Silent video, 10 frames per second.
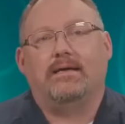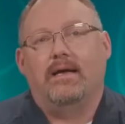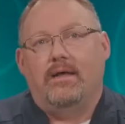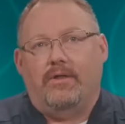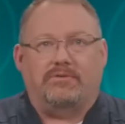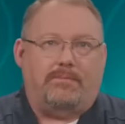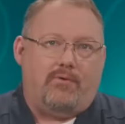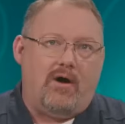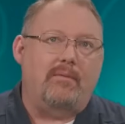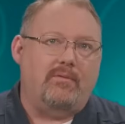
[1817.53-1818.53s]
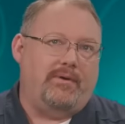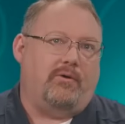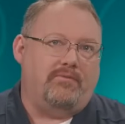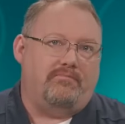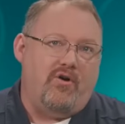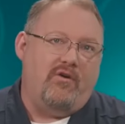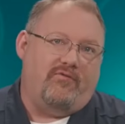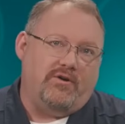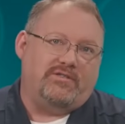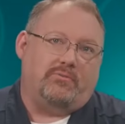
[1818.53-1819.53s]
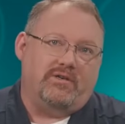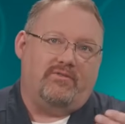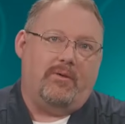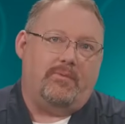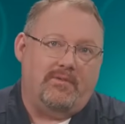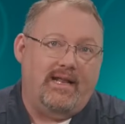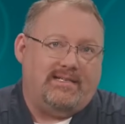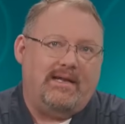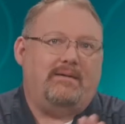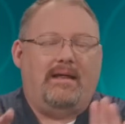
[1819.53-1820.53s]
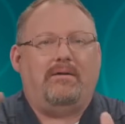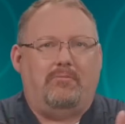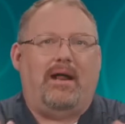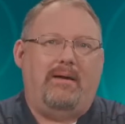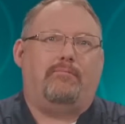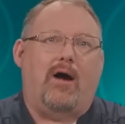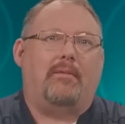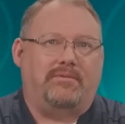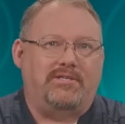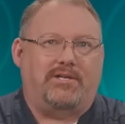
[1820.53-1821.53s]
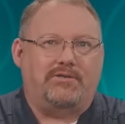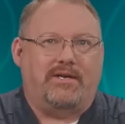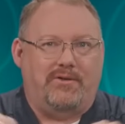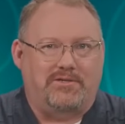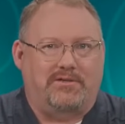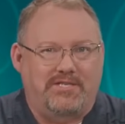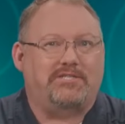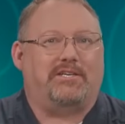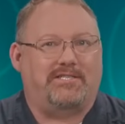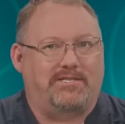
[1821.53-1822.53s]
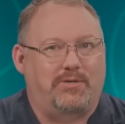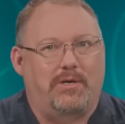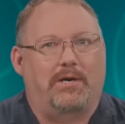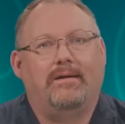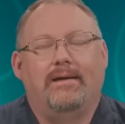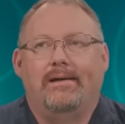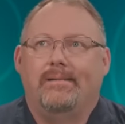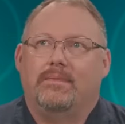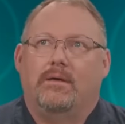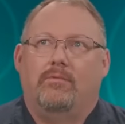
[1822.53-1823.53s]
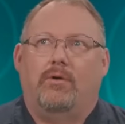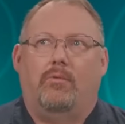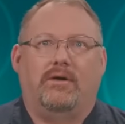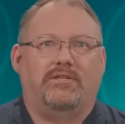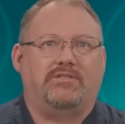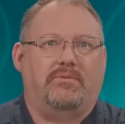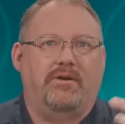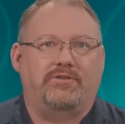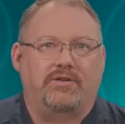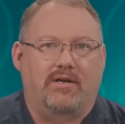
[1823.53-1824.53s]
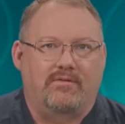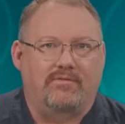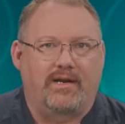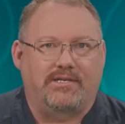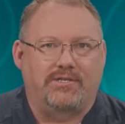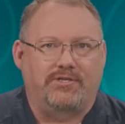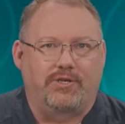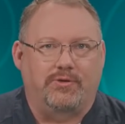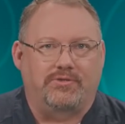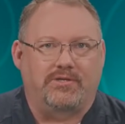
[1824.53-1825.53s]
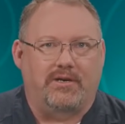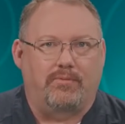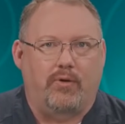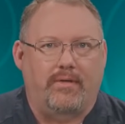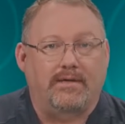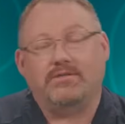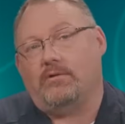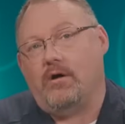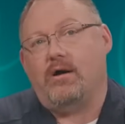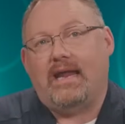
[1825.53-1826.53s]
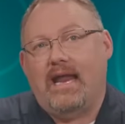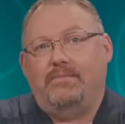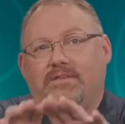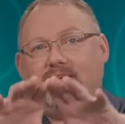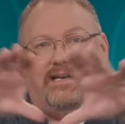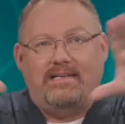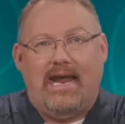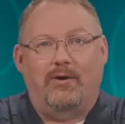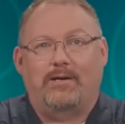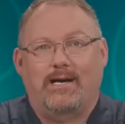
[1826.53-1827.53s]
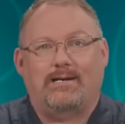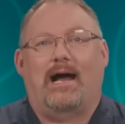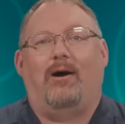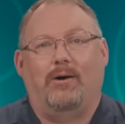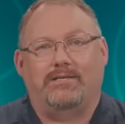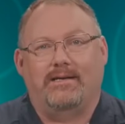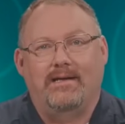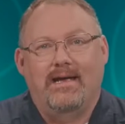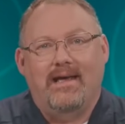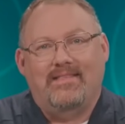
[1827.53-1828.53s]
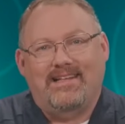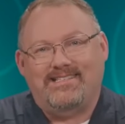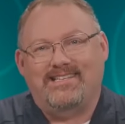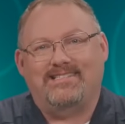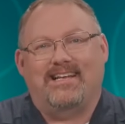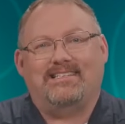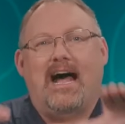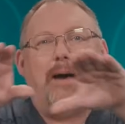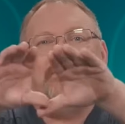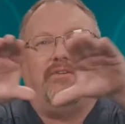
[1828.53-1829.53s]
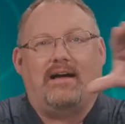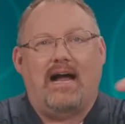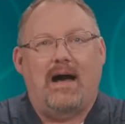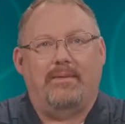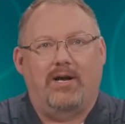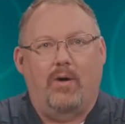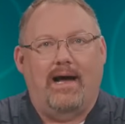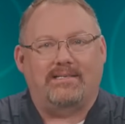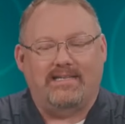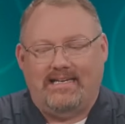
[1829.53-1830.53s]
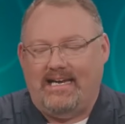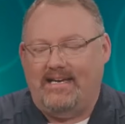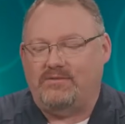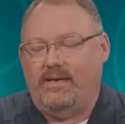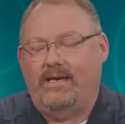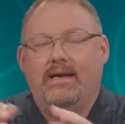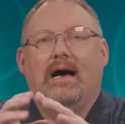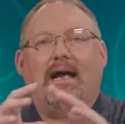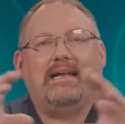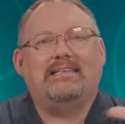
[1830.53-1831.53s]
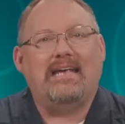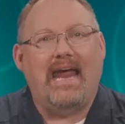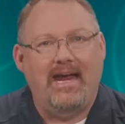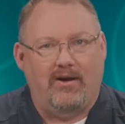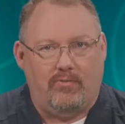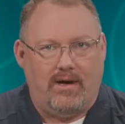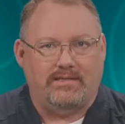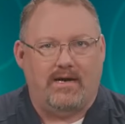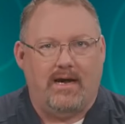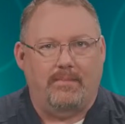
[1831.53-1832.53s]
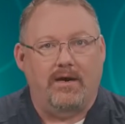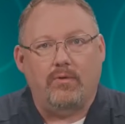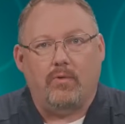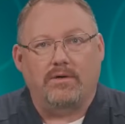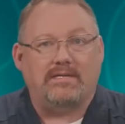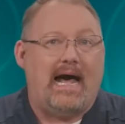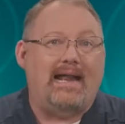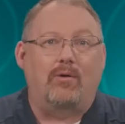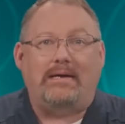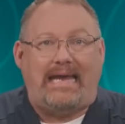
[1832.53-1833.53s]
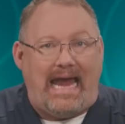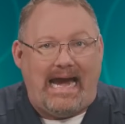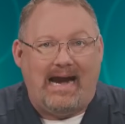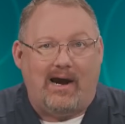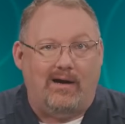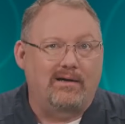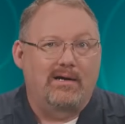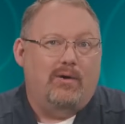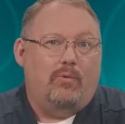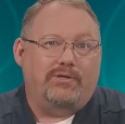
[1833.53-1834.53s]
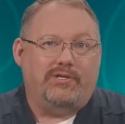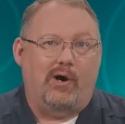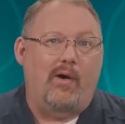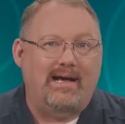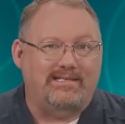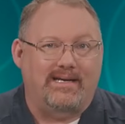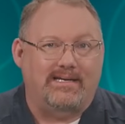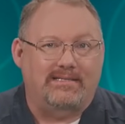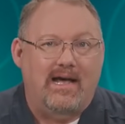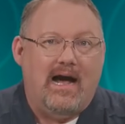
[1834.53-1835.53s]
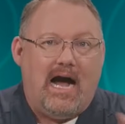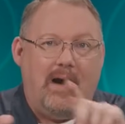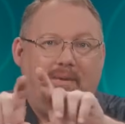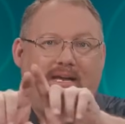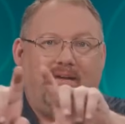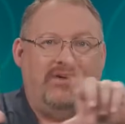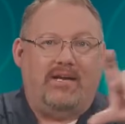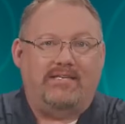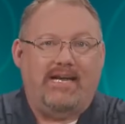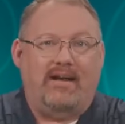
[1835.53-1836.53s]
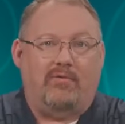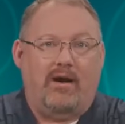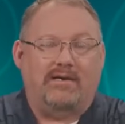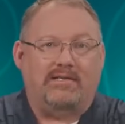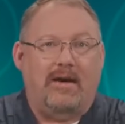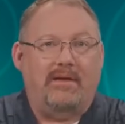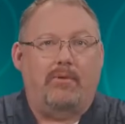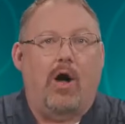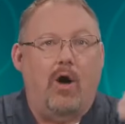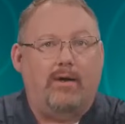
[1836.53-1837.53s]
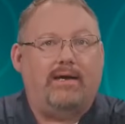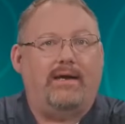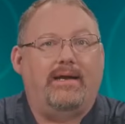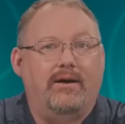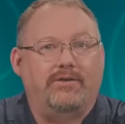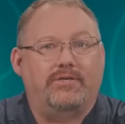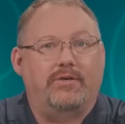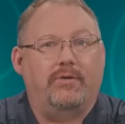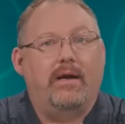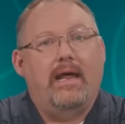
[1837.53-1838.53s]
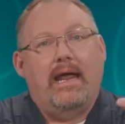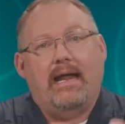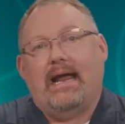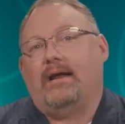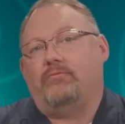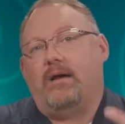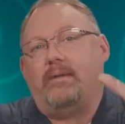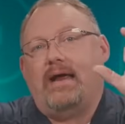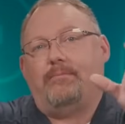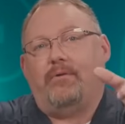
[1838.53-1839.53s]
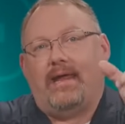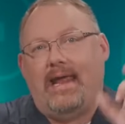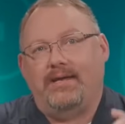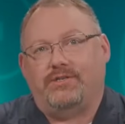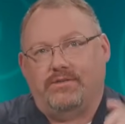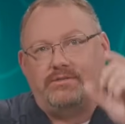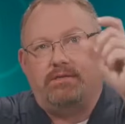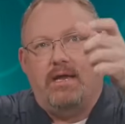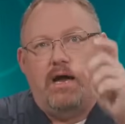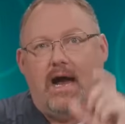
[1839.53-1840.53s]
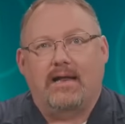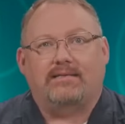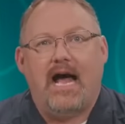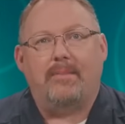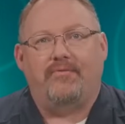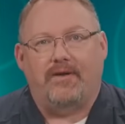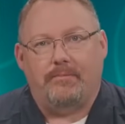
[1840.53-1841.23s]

there was a problem here with folks that were developing Linux. And when I mean problem, just understand there's a logistics issue here. Well, what distribution of Linux did you use to deploy that? So along came this container technology that sits on top of a common OS that gives me a container runtime. In other words, I don't care what your OS is. I'm going to give you a container runtime that we all can adhere to, and I can write my applications on top of it.